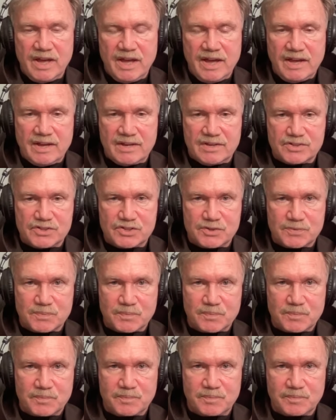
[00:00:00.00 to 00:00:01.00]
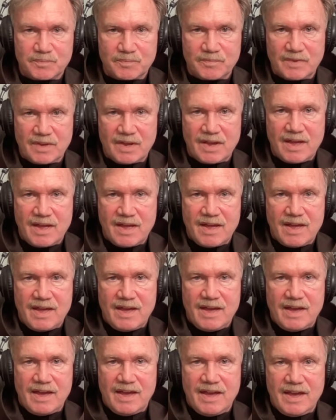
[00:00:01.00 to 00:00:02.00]
Hayes,
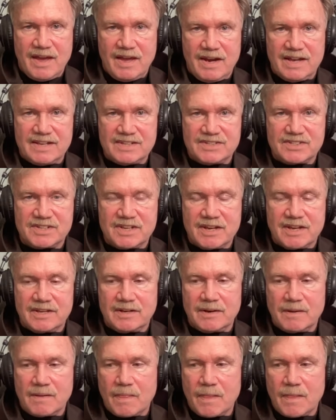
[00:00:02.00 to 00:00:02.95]
and I said,